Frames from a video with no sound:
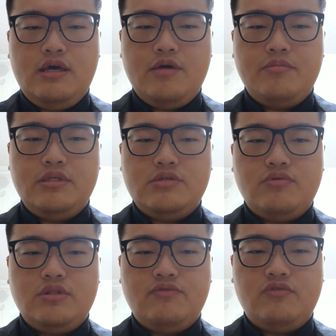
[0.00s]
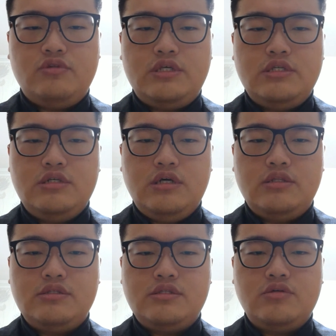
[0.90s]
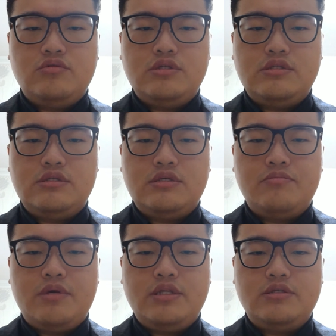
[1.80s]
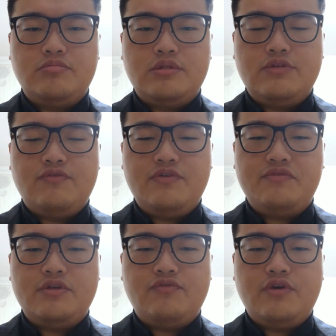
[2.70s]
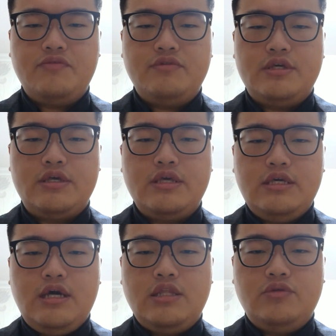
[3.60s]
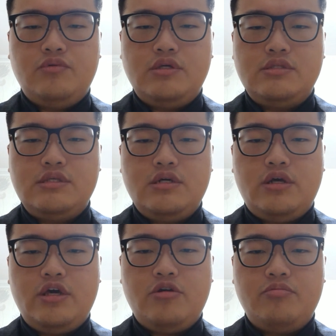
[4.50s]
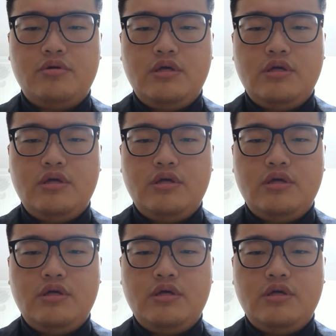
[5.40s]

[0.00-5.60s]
I meet wonderful teachers and students in Management 50-50, and with their help,